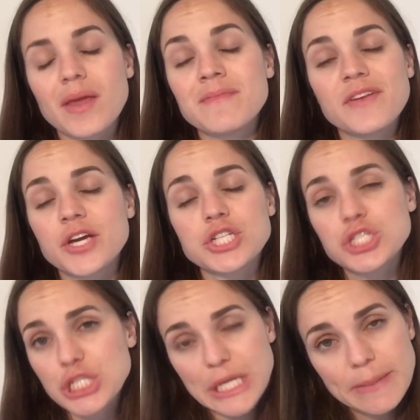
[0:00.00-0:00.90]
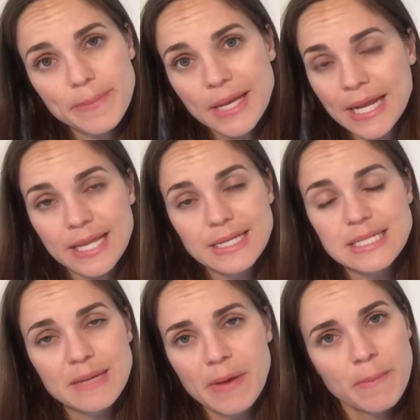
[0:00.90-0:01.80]
very cheap and I like
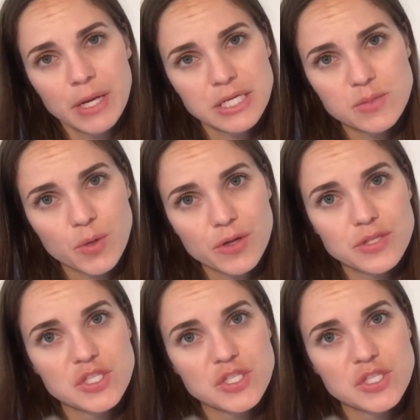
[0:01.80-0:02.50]
to get my money's worth,